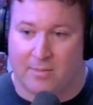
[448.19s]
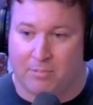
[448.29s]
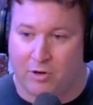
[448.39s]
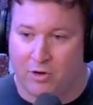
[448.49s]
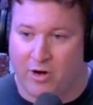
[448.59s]
The
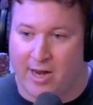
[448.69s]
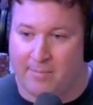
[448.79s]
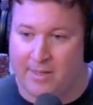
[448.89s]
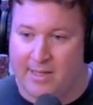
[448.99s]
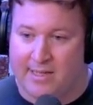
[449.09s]

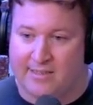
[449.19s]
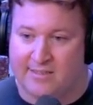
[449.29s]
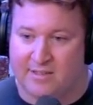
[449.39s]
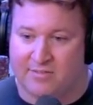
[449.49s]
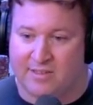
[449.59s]
program
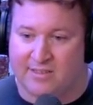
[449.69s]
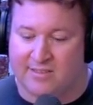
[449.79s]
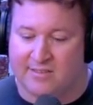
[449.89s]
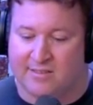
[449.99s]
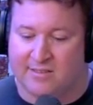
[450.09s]

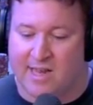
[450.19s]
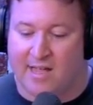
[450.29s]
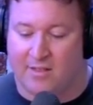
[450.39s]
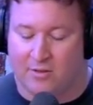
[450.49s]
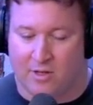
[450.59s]
is
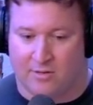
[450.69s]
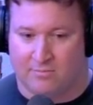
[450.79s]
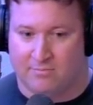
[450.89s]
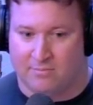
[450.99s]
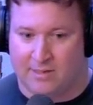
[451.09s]
not the
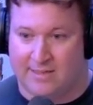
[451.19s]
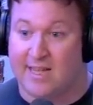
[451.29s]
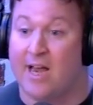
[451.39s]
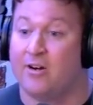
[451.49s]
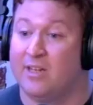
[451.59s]

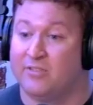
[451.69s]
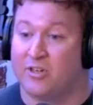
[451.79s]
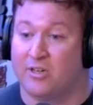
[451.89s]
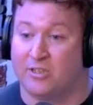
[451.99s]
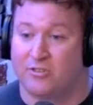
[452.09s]
entirety of
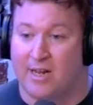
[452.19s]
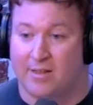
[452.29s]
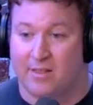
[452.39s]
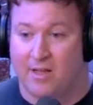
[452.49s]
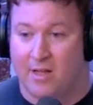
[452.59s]
starting
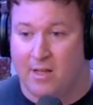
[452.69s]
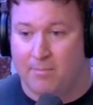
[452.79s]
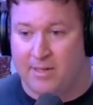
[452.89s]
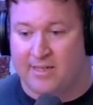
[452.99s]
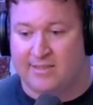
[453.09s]
strength,
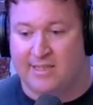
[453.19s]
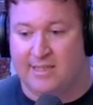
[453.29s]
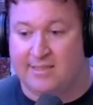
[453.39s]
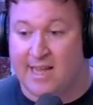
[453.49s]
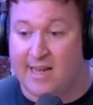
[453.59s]
because the
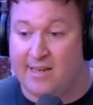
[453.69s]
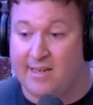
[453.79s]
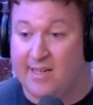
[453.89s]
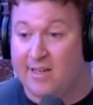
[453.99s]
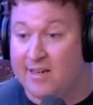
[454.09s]

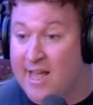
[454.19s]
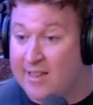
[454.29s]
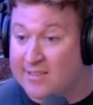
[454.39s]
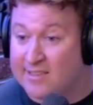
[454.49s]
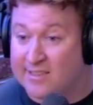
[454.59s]
technique
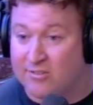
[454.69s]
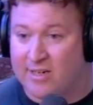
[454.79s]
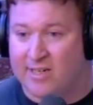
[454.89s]
analysis, right?